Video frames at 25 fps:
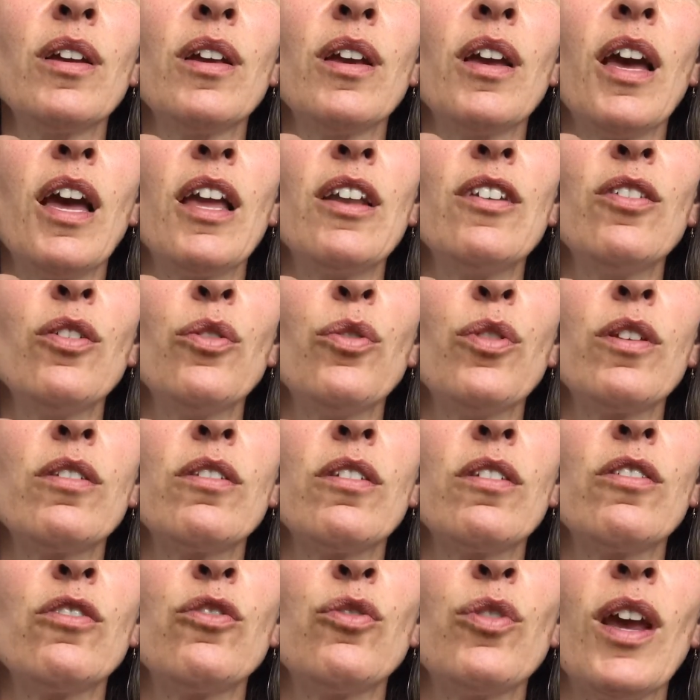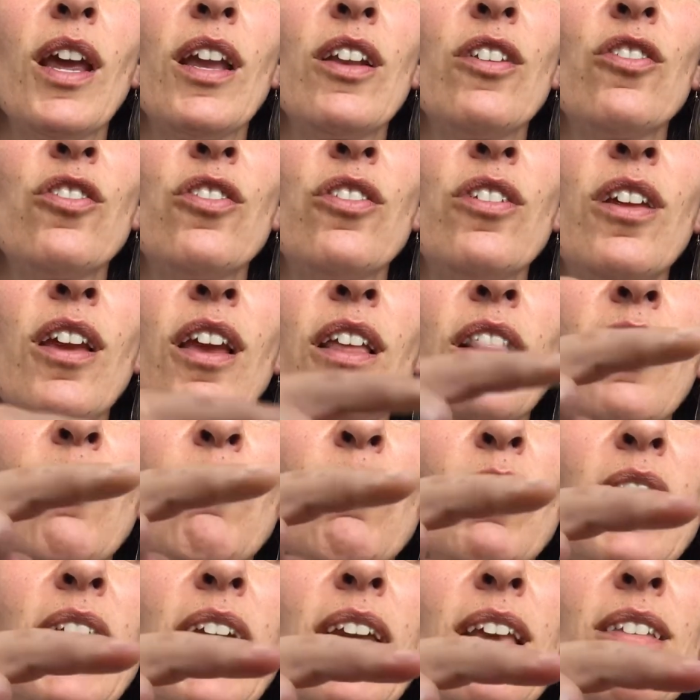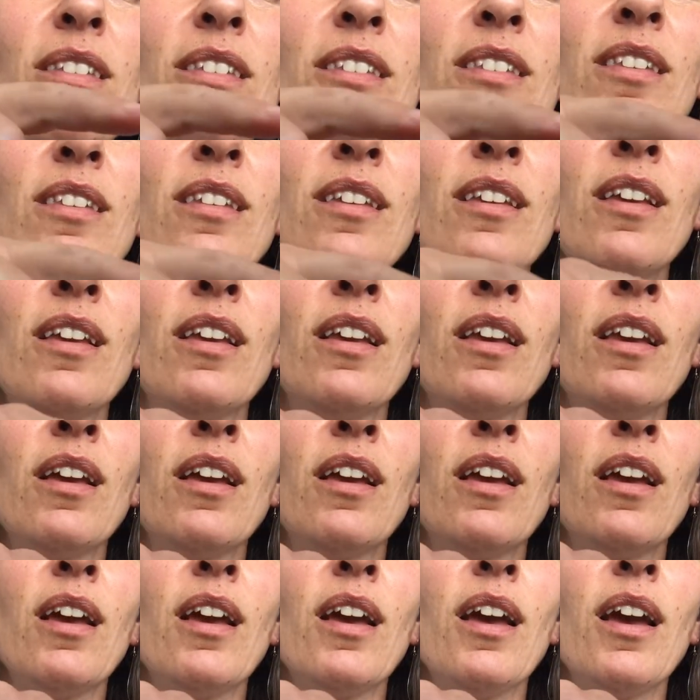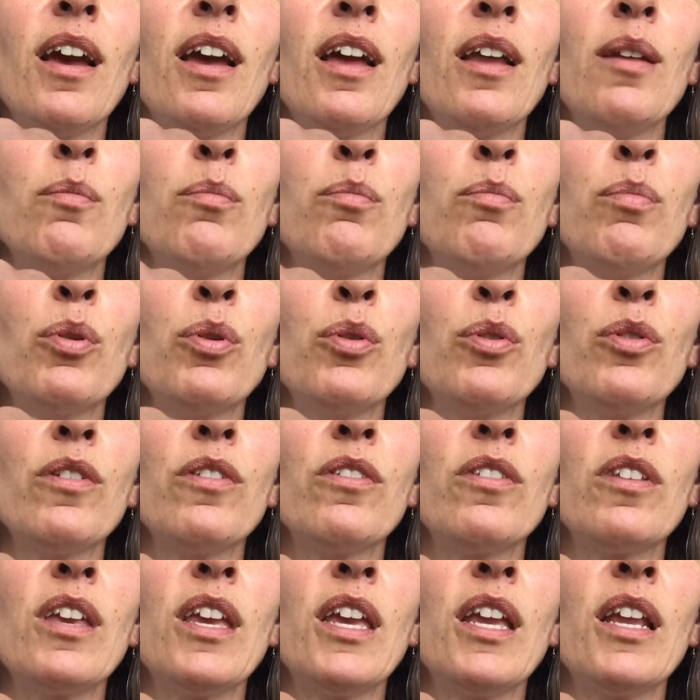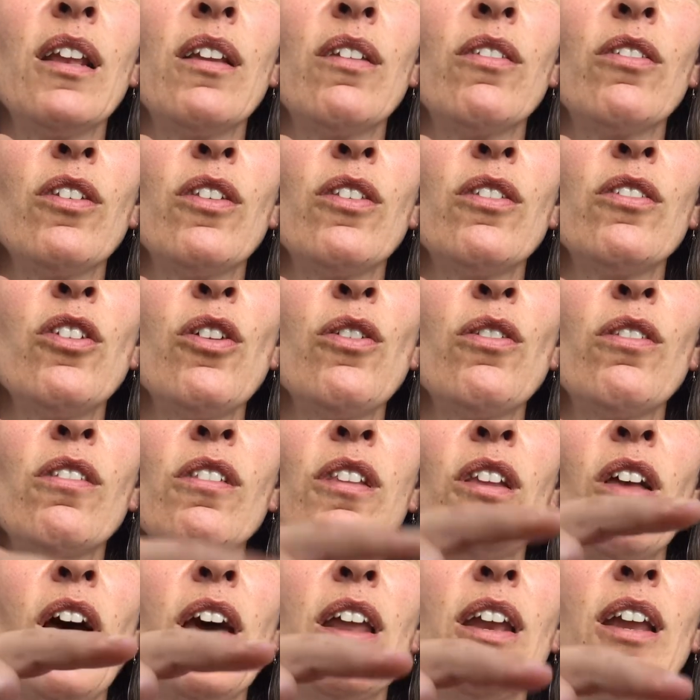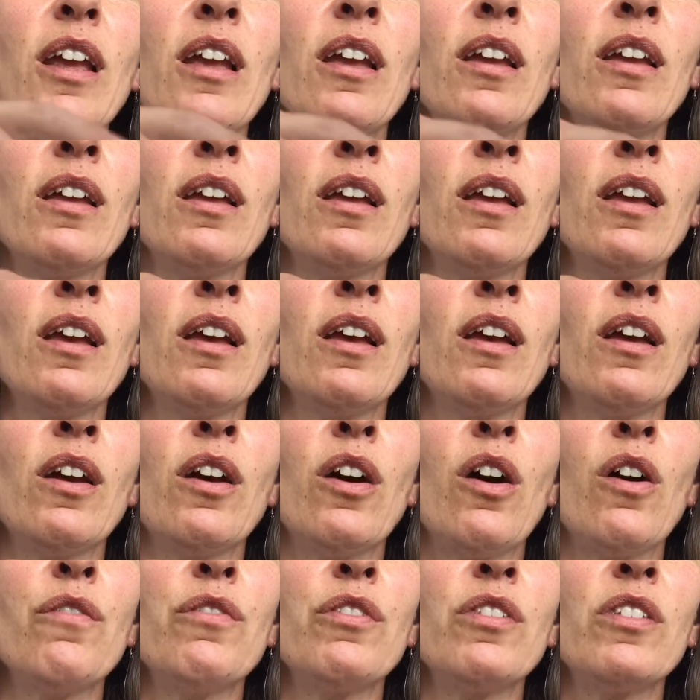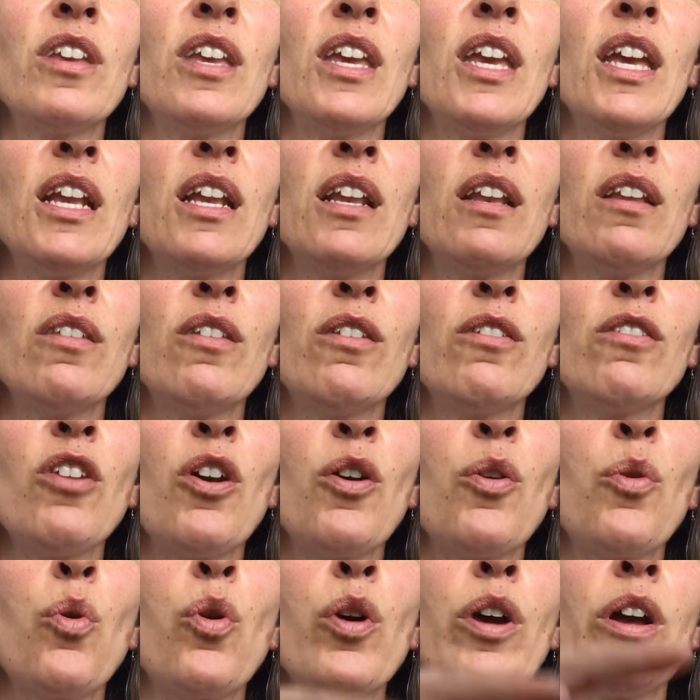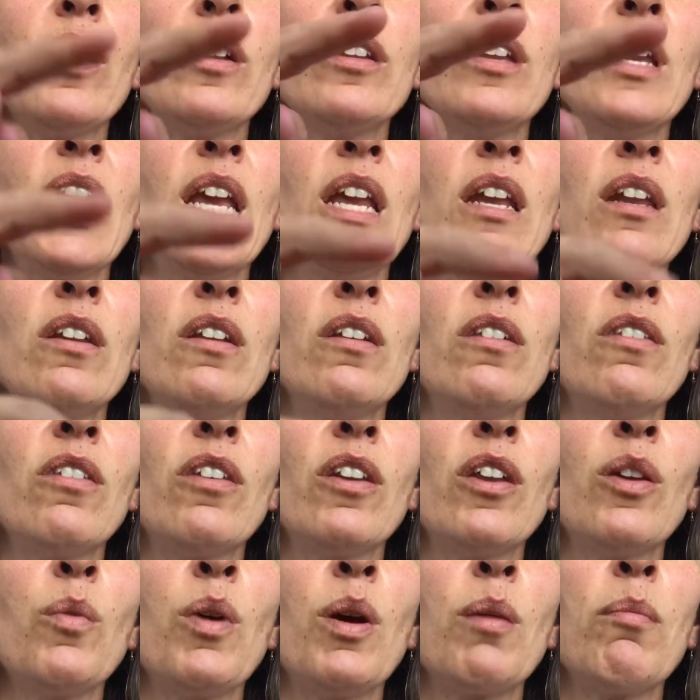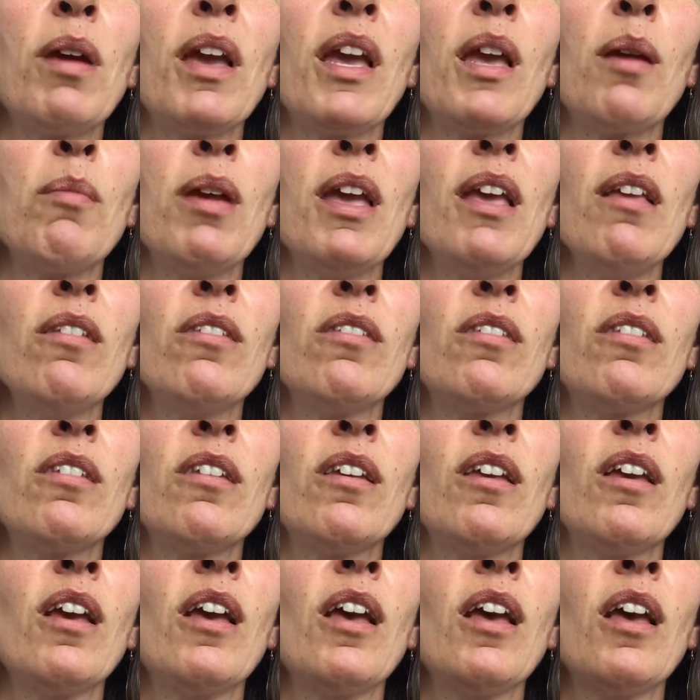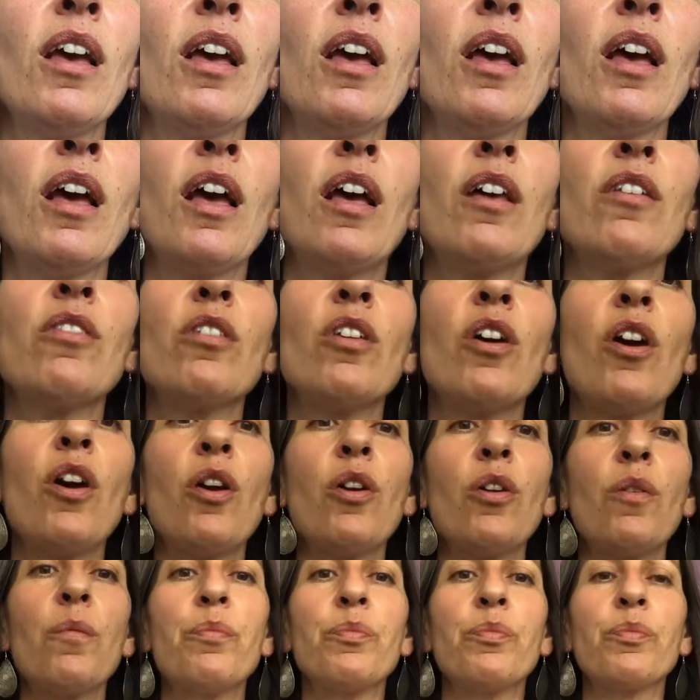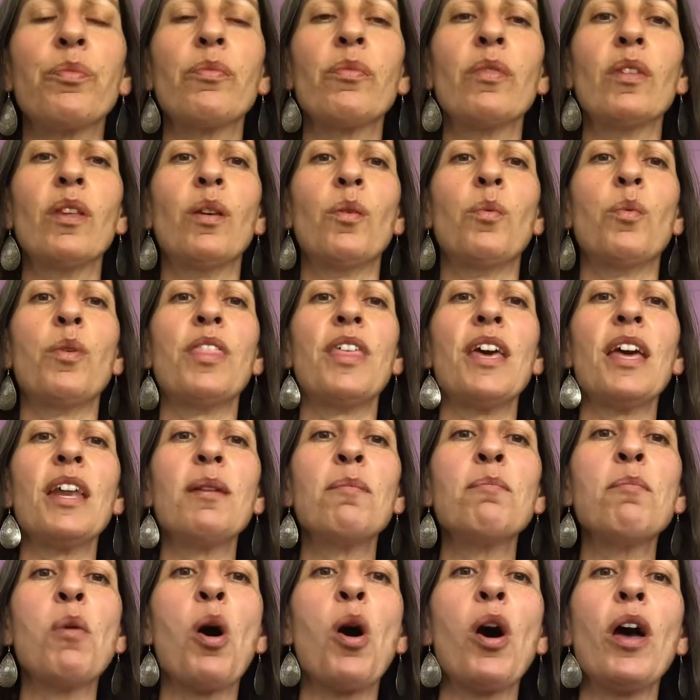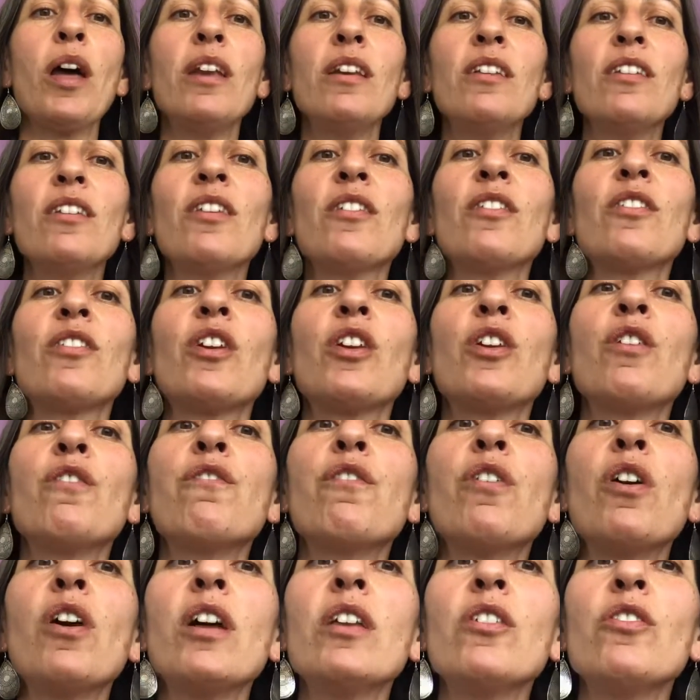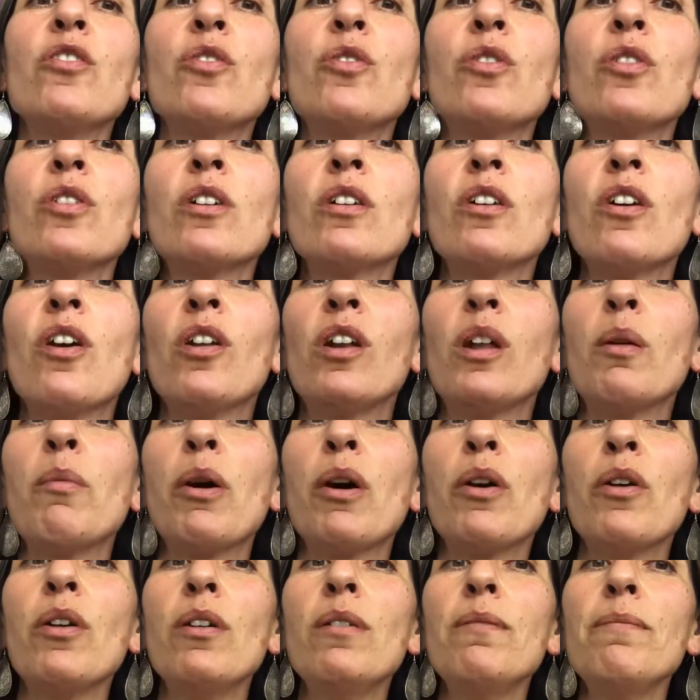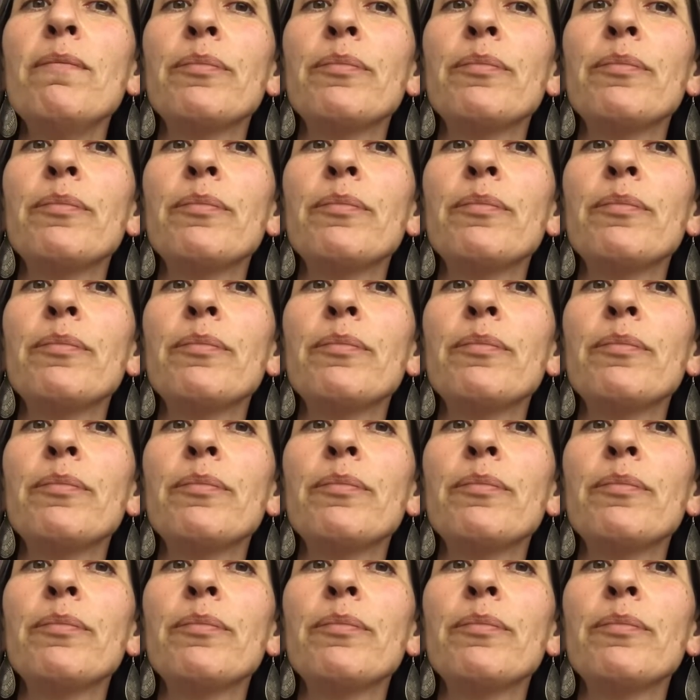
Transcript: until there's a stretch, and then release and pull the skin. So there's no sliding of skin, there's no oil needed, so you won't make a mess. So with that in mind, so you find your collarbone,